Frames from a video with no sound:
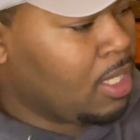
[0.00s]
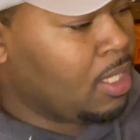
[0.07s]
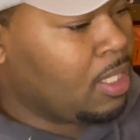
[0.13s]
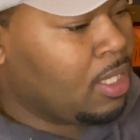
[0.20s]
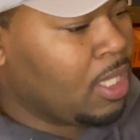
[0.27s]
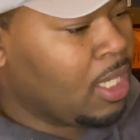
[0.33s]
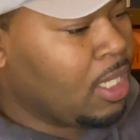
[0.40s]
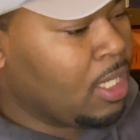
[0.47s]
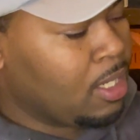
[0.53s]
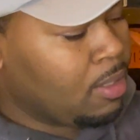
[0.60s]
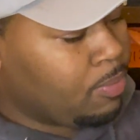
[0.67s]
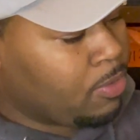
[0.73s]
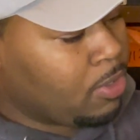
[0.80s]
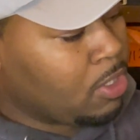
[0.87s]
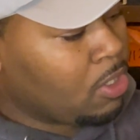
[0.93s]
hit it
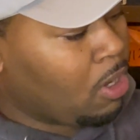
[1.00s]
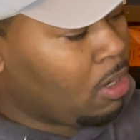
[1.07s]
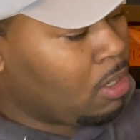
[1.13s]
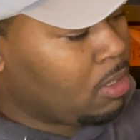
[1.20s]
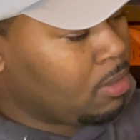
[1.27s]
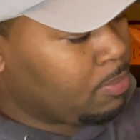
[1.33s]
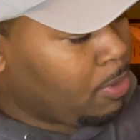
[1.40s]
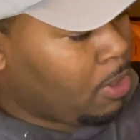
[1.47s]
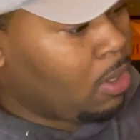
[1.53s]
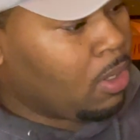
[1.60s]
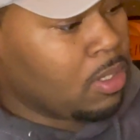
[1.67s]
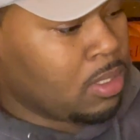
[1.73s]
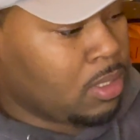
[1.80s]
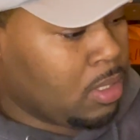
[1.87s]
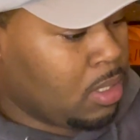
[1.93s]
pretty hard.
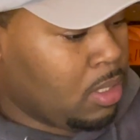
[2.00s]
Pause.